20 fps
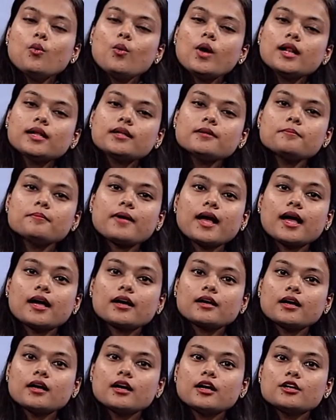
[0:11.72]
Welcome
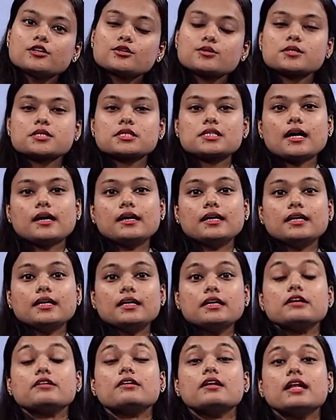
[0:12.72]
back to
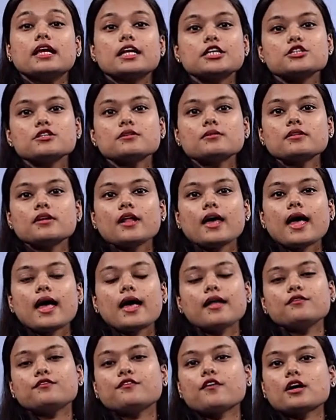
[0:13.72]
study Relation
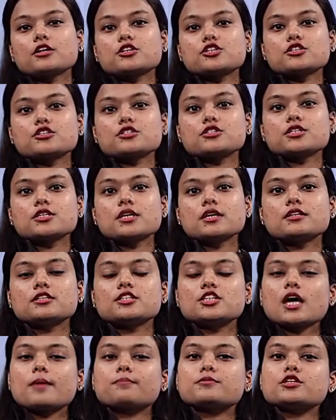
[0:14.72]
and Functions
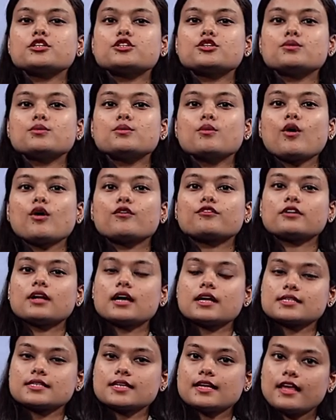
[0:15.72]
chapter 2 of
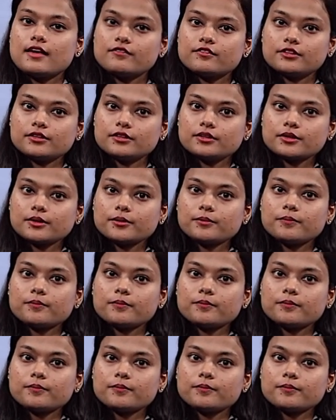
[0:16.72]
class 11th.